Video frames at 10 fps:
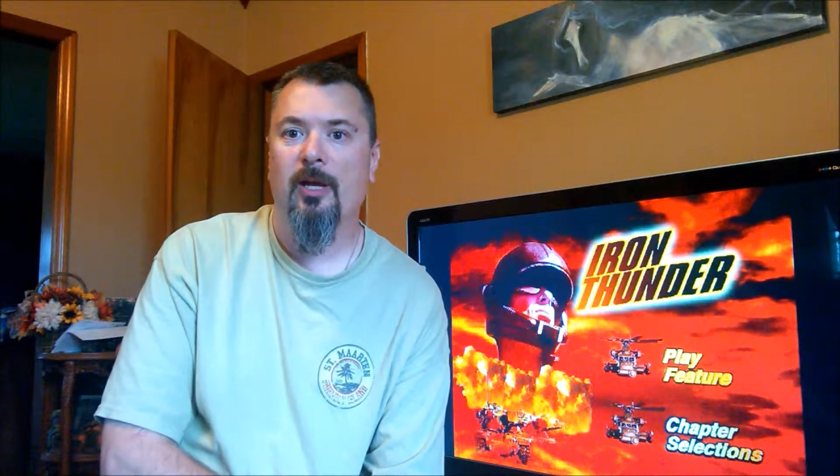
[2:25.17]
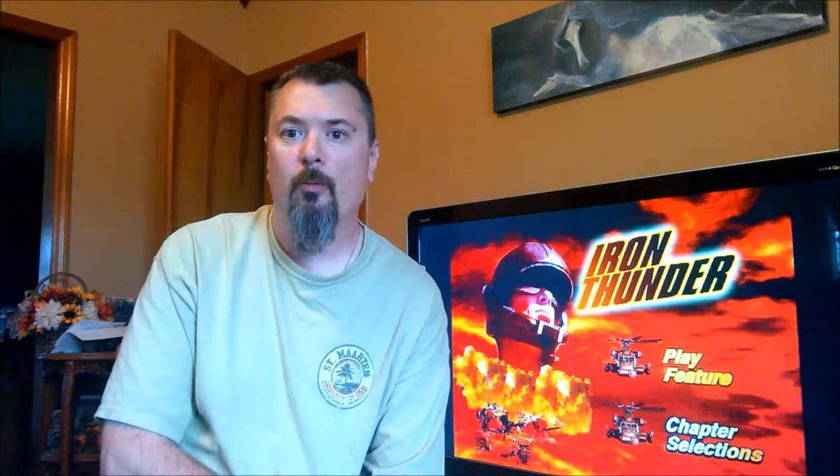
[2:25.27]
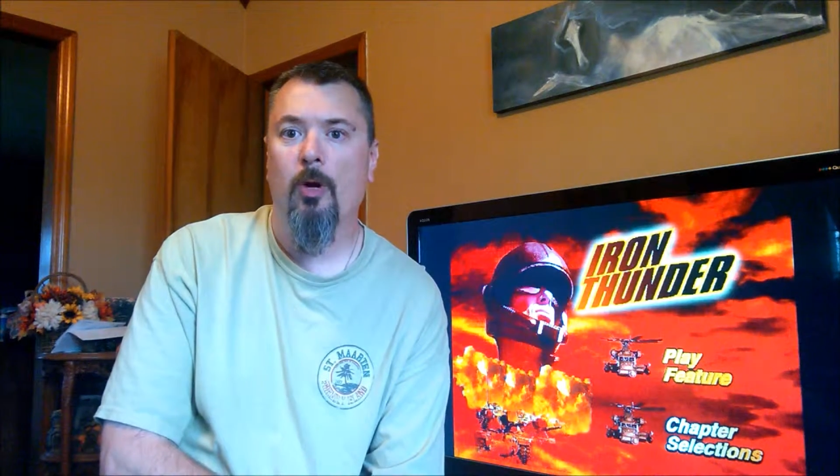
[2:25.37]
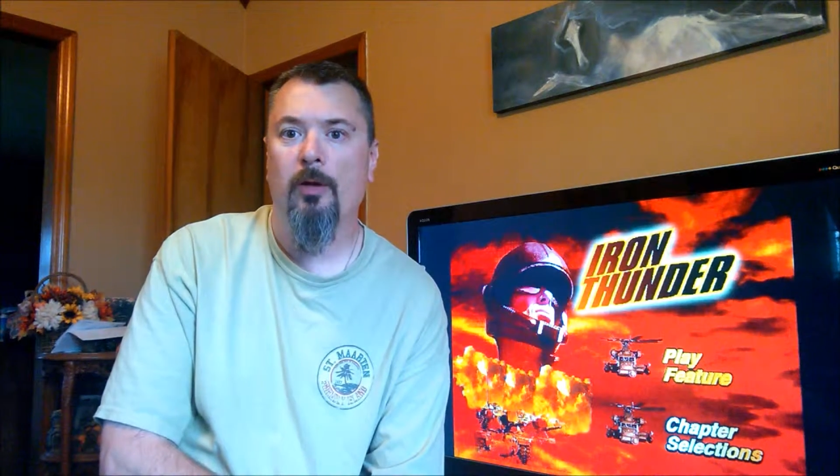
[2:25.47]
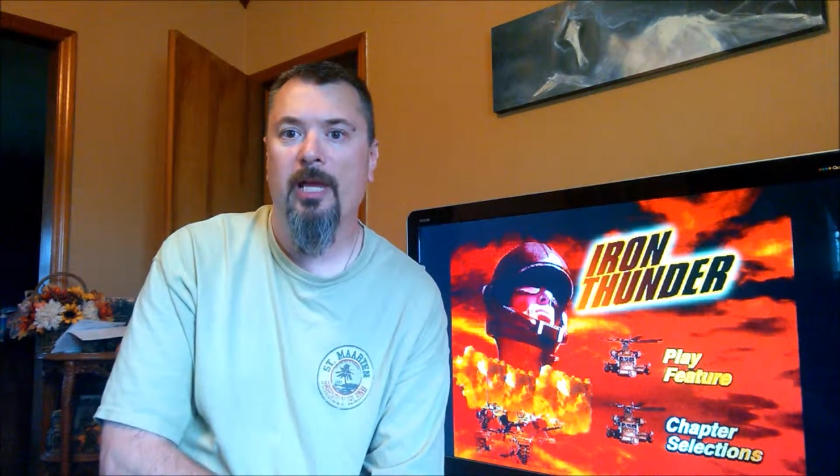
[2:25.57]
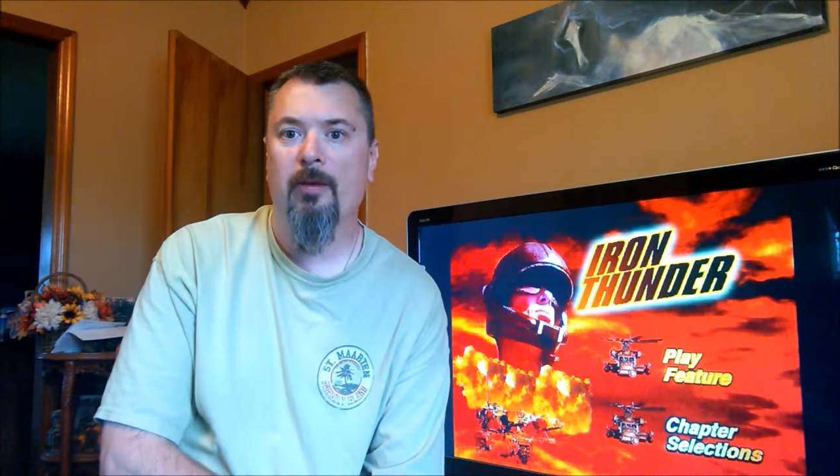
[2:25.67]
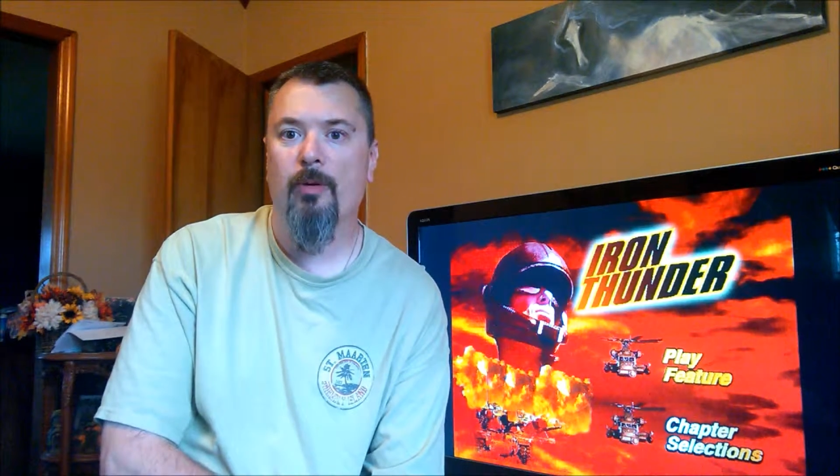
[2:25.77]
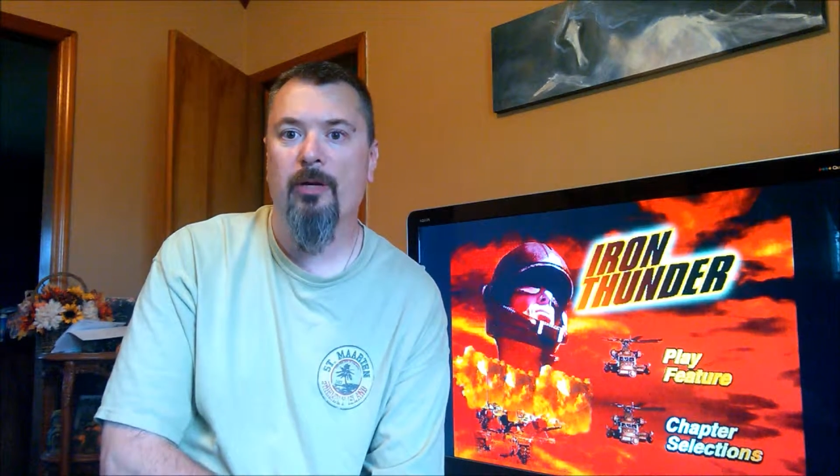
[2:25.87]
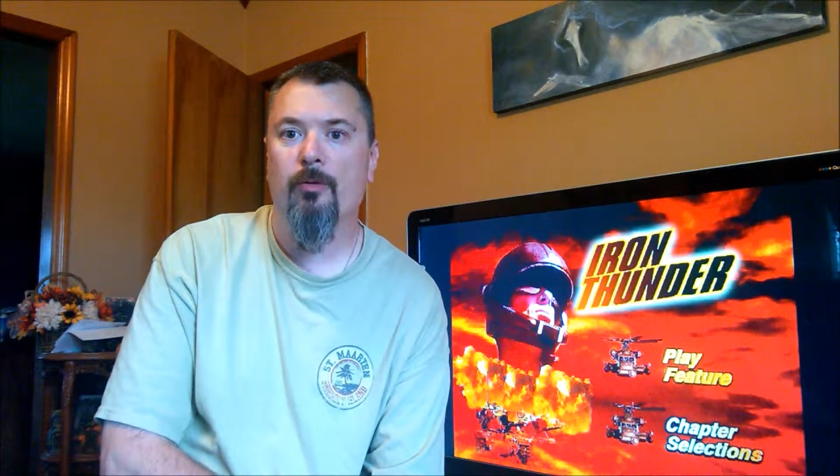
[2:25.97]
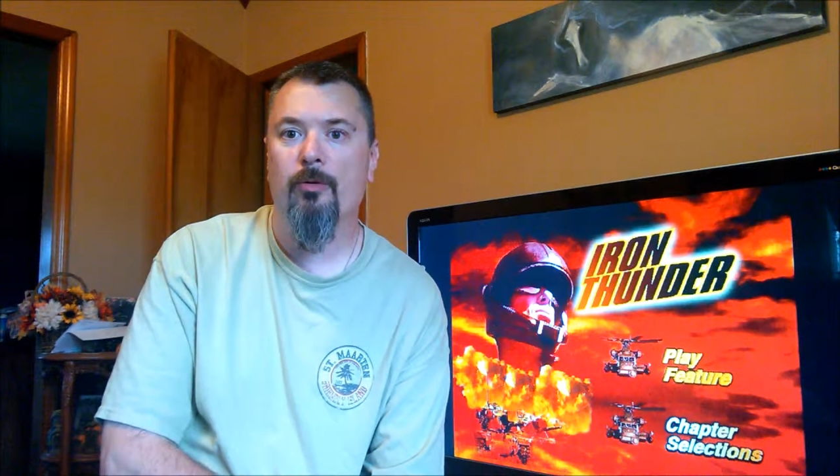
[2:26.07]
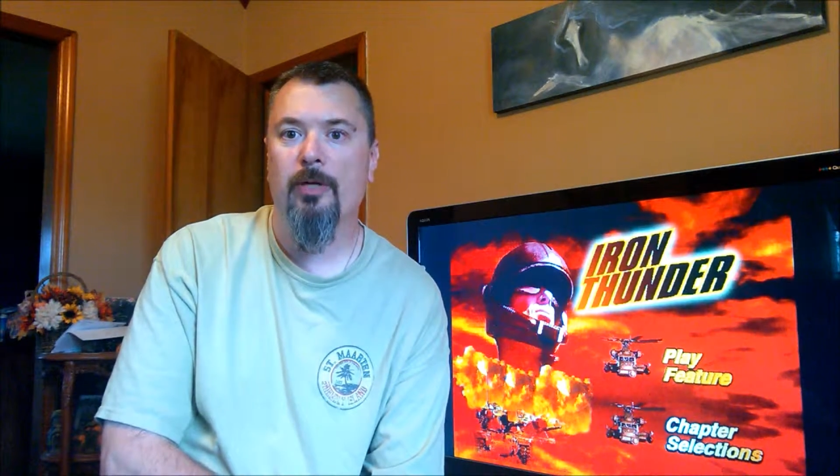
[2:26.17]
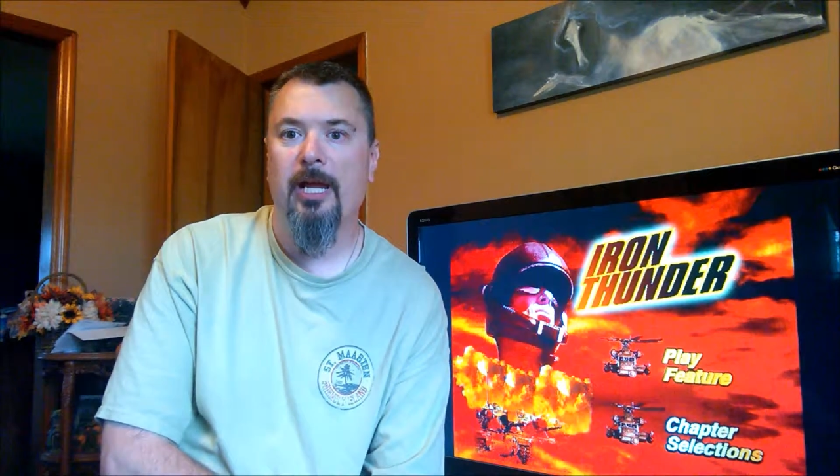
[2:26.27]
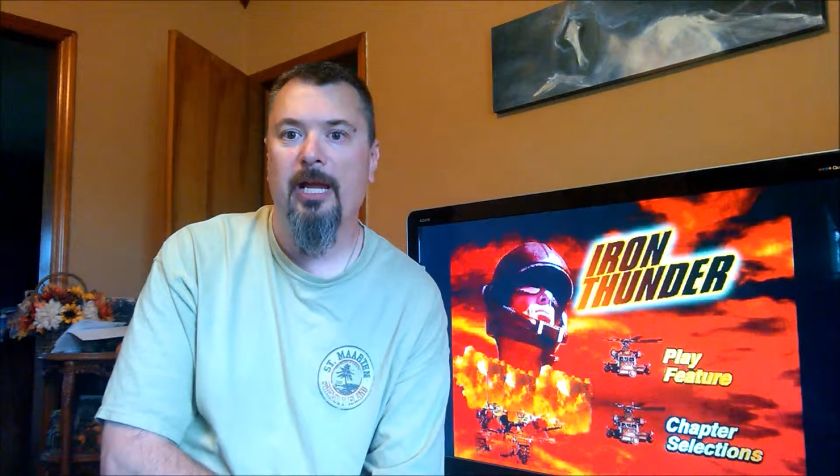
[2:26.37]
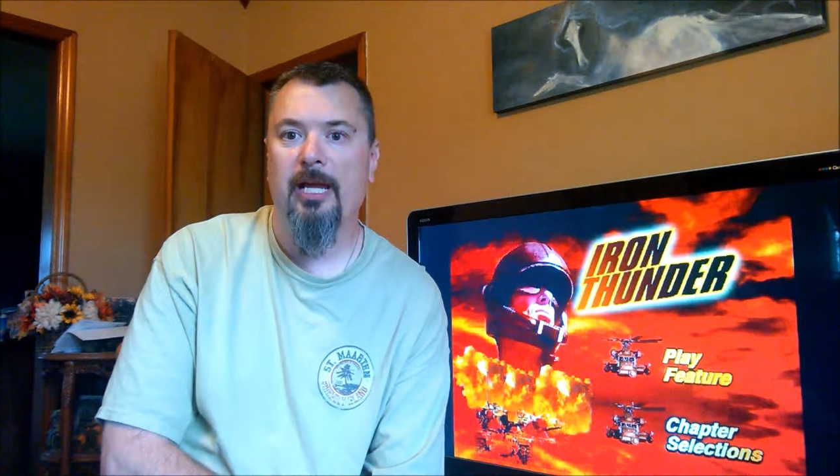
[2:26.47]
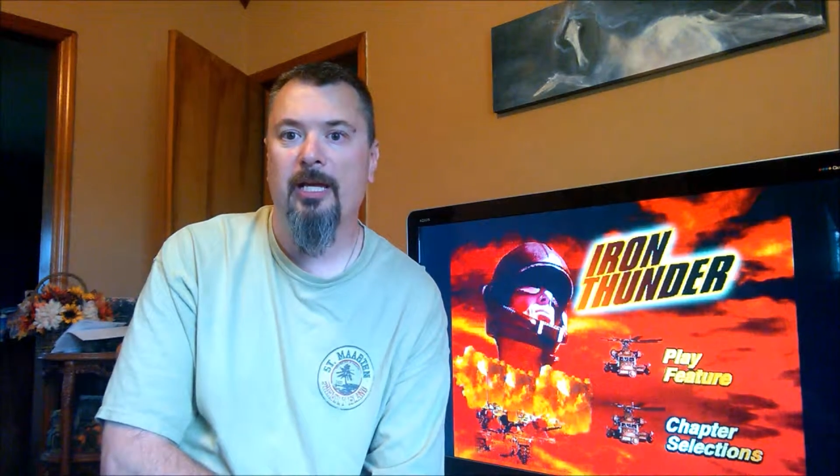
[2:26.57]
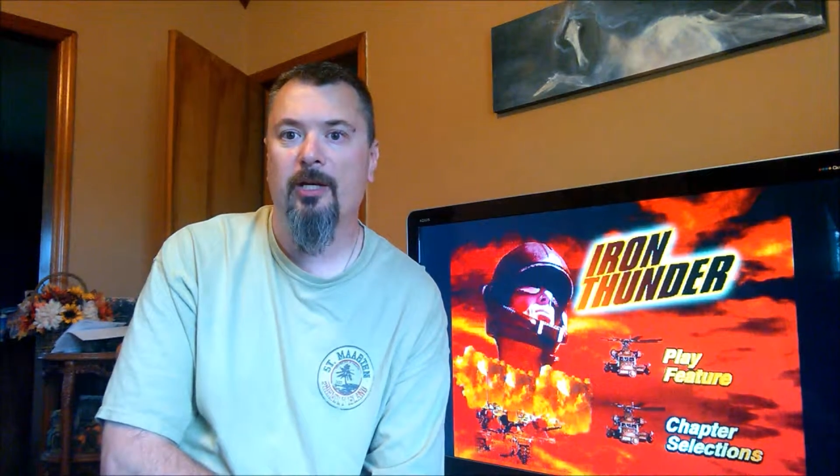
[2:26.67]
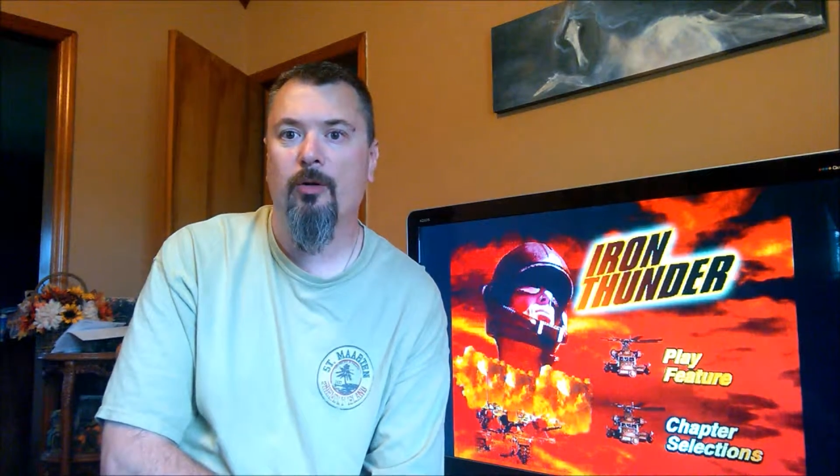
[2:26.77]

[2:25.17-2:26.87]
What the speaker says: where they recruit a